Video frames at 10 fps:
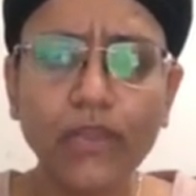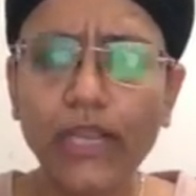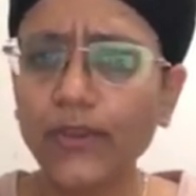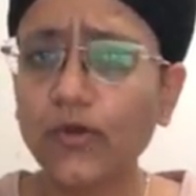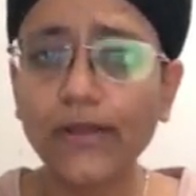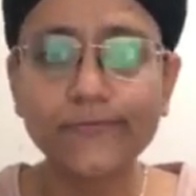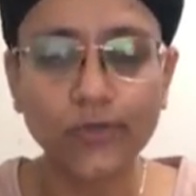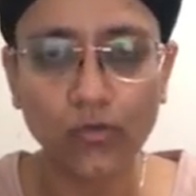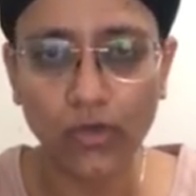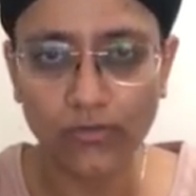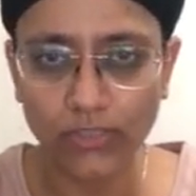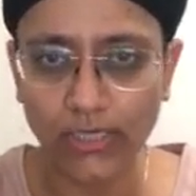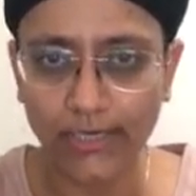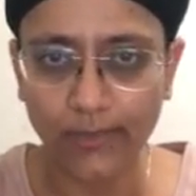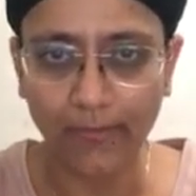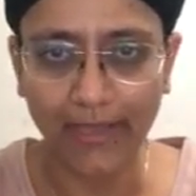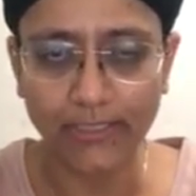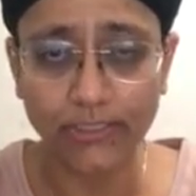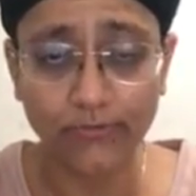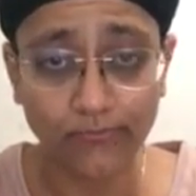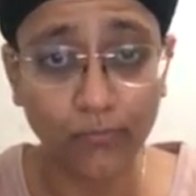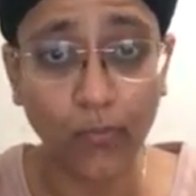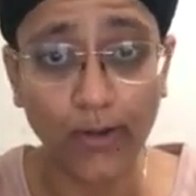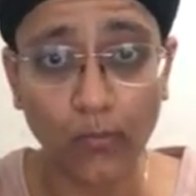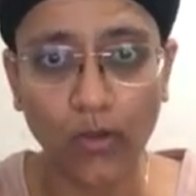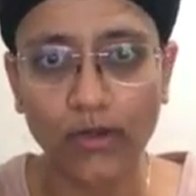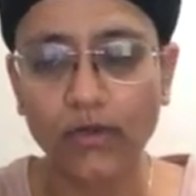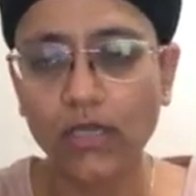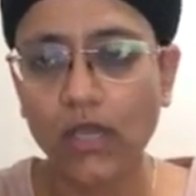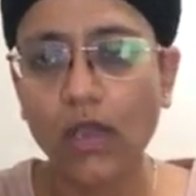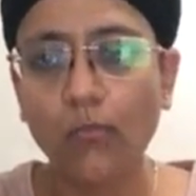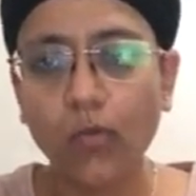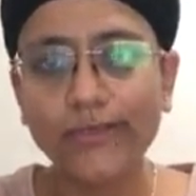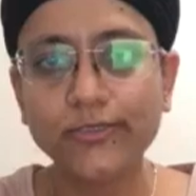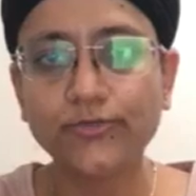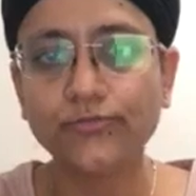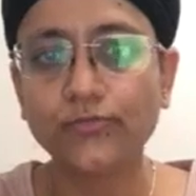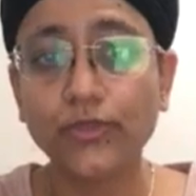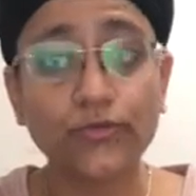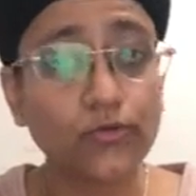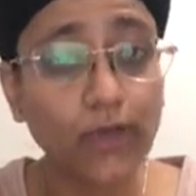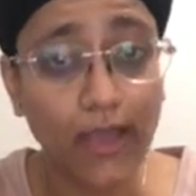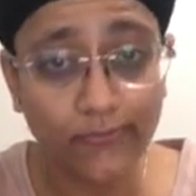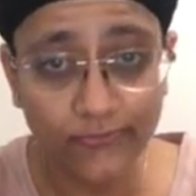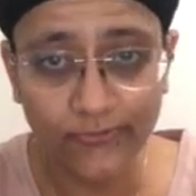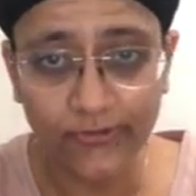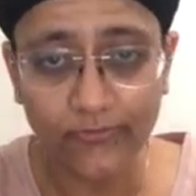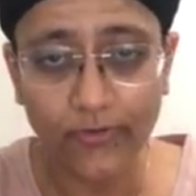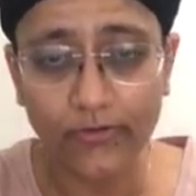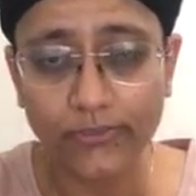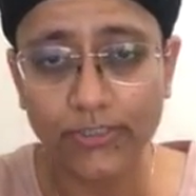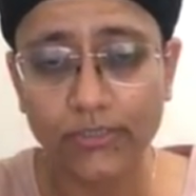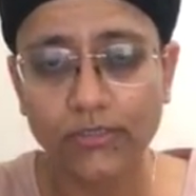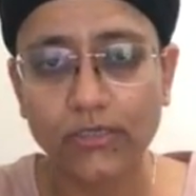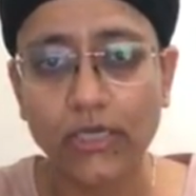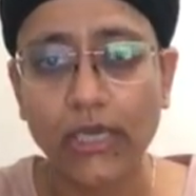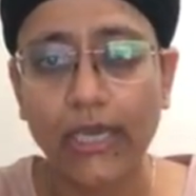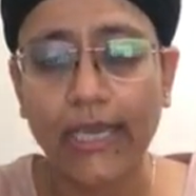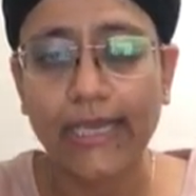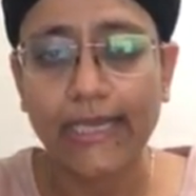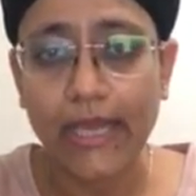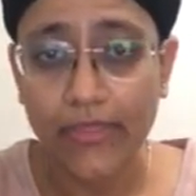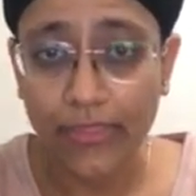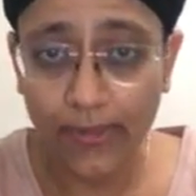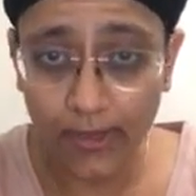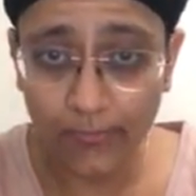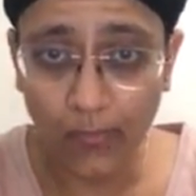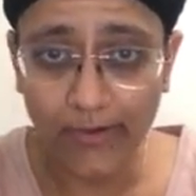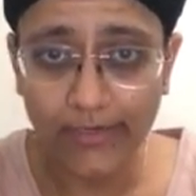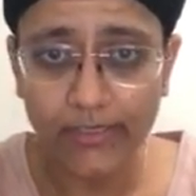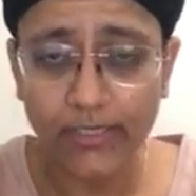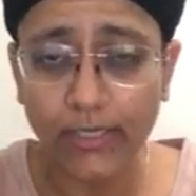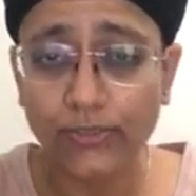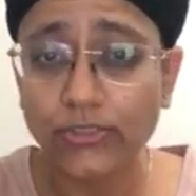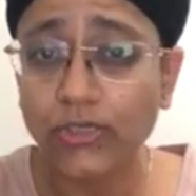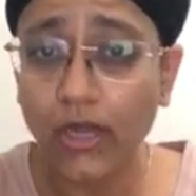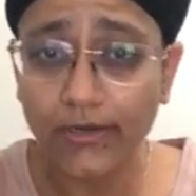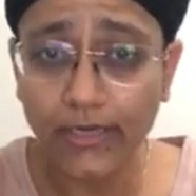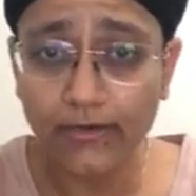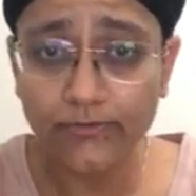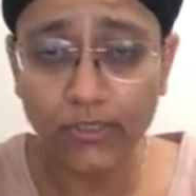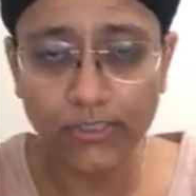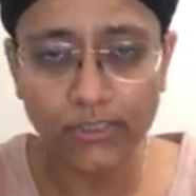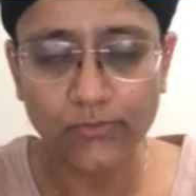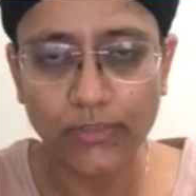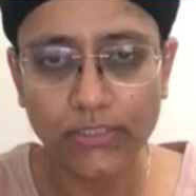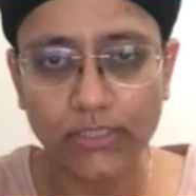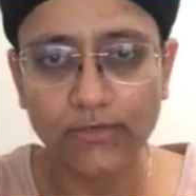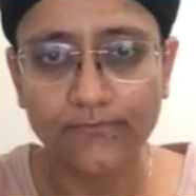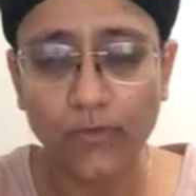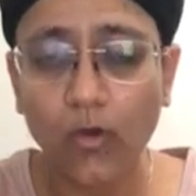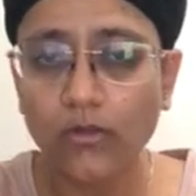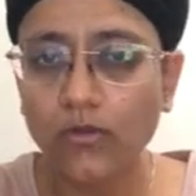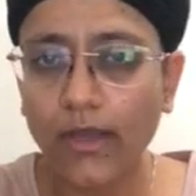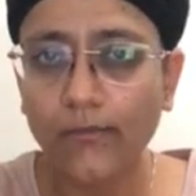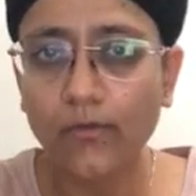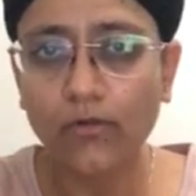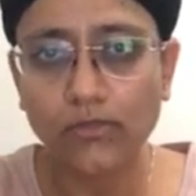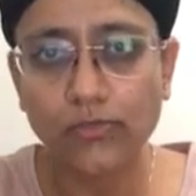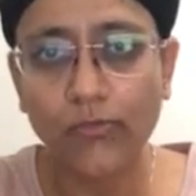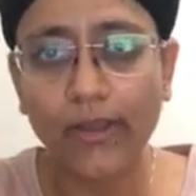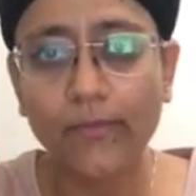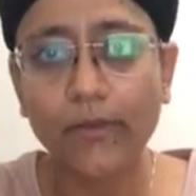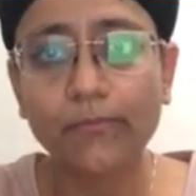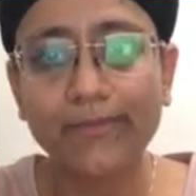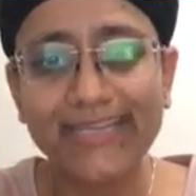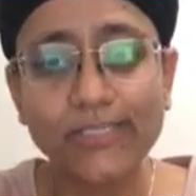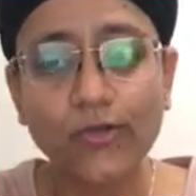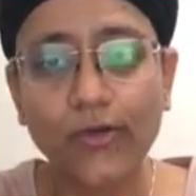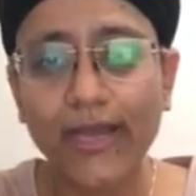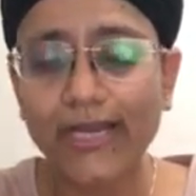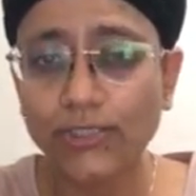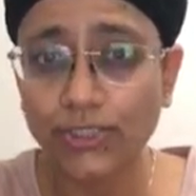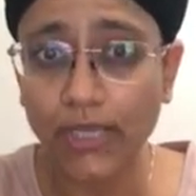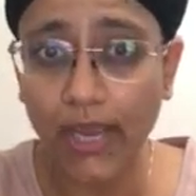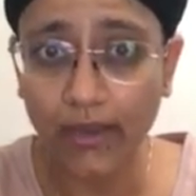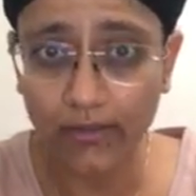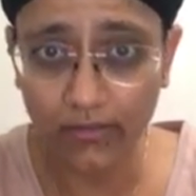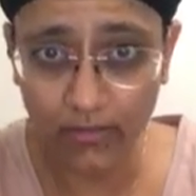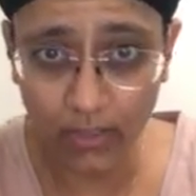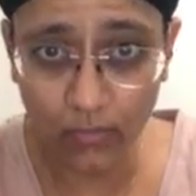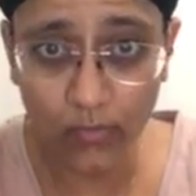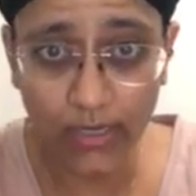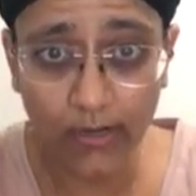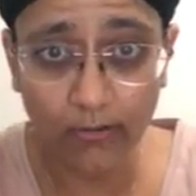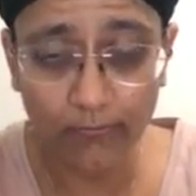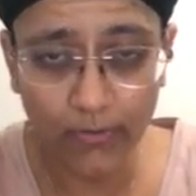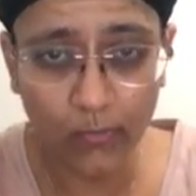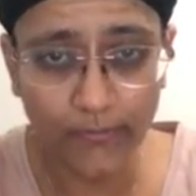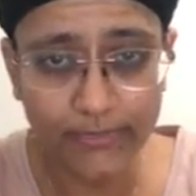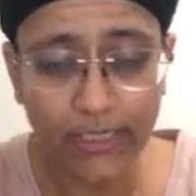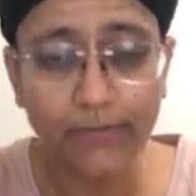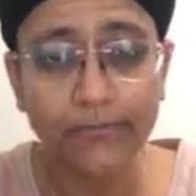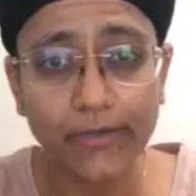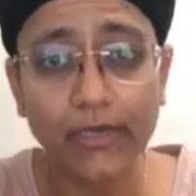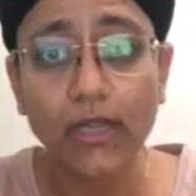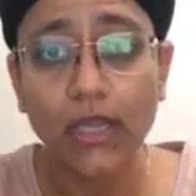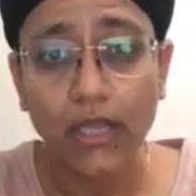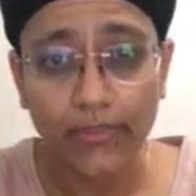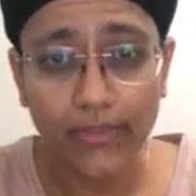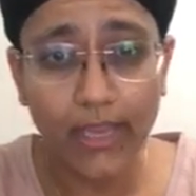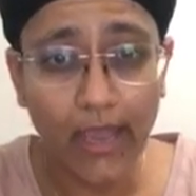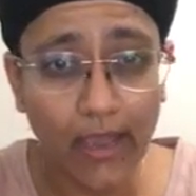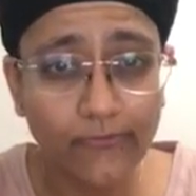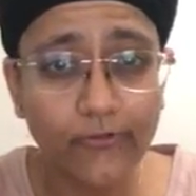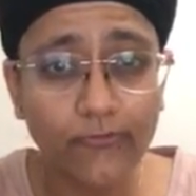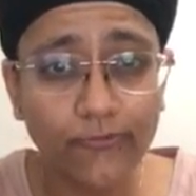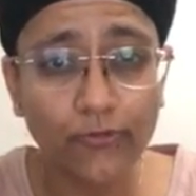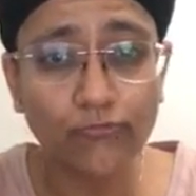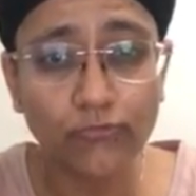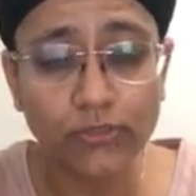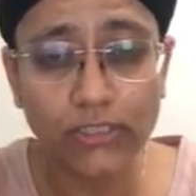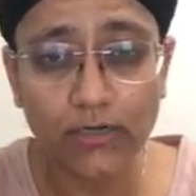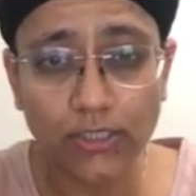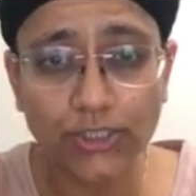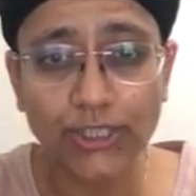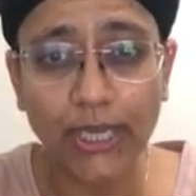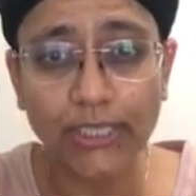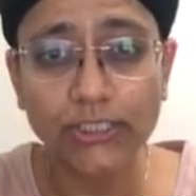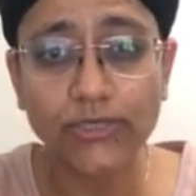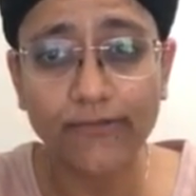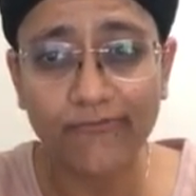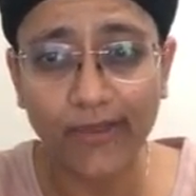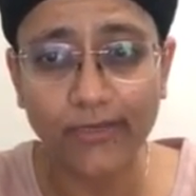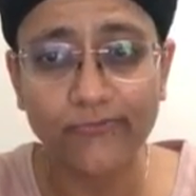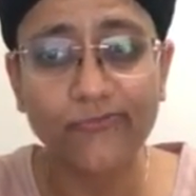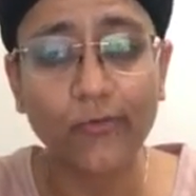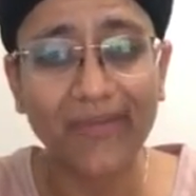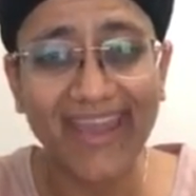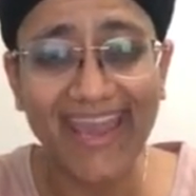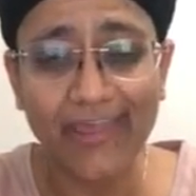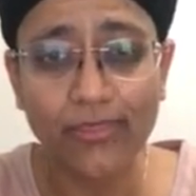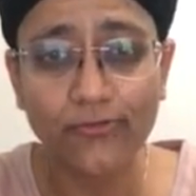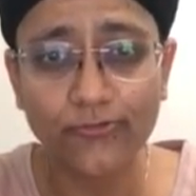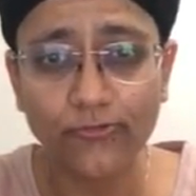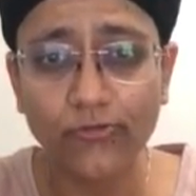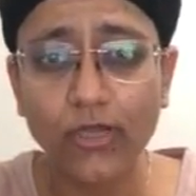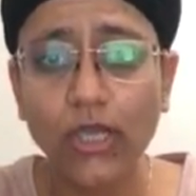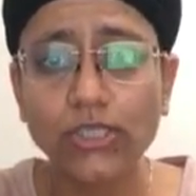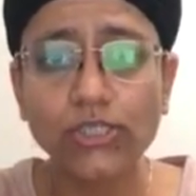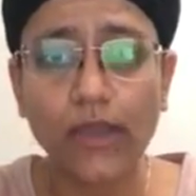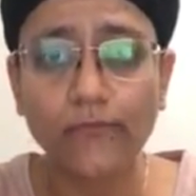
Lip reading: you don't have to go out to collect your baggage. Point 1. Point 2, you don't have to face immigration. Third point, you do not need a transit visa. Although I would also recommend, please go ahead and check the UK government website, but they have a few rules that are changed effective from 8th June. So I